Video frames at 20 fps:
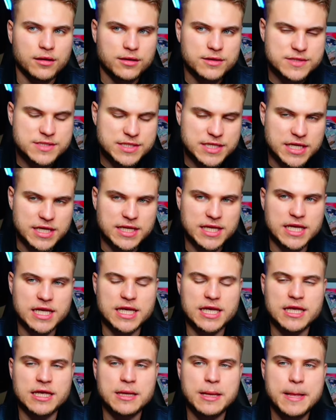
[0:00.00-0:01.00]

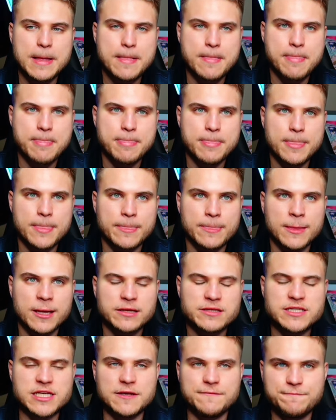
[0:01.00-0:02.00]
CeeDee.
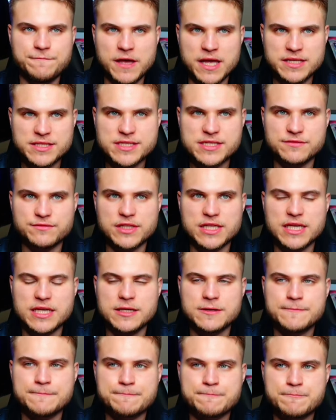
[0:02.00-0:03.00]

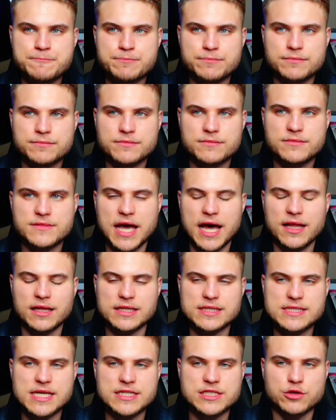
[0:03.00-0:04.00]
Defensively,
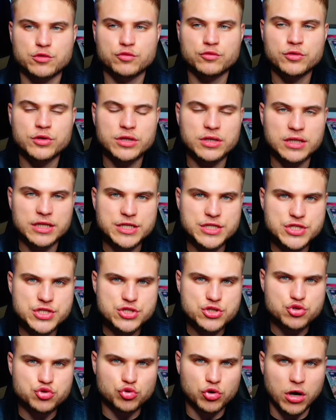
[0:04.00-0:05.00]
Dallas has a really
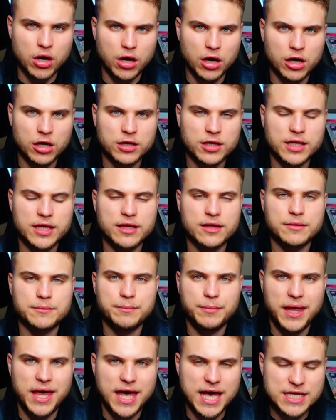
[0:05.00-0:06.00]
strong
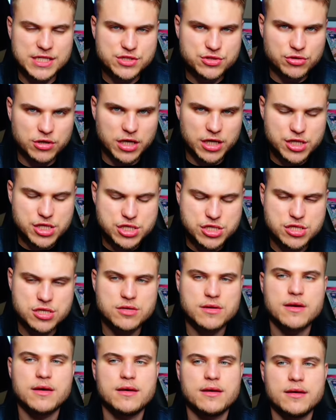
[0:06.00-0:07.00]
pass rush,
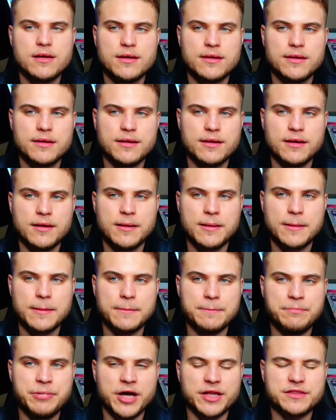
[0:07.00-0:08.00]

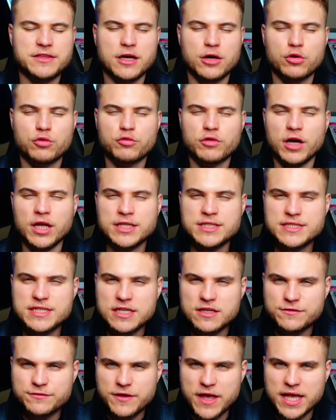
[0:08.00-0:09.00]
but their run
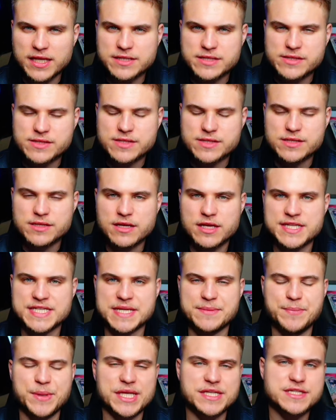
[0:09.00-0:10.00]
defense is
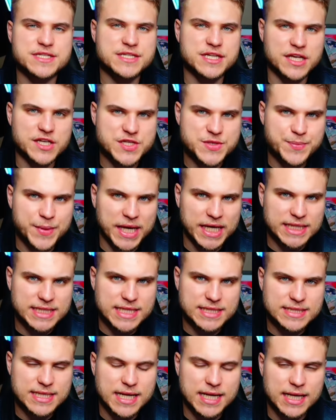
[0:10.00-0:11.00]
a bit suspect
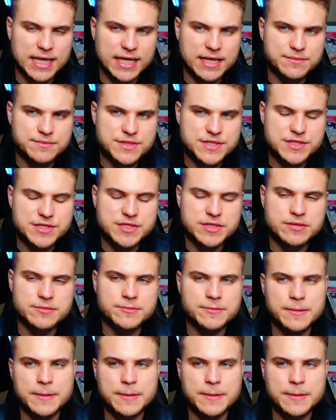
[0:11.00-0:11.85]
at times.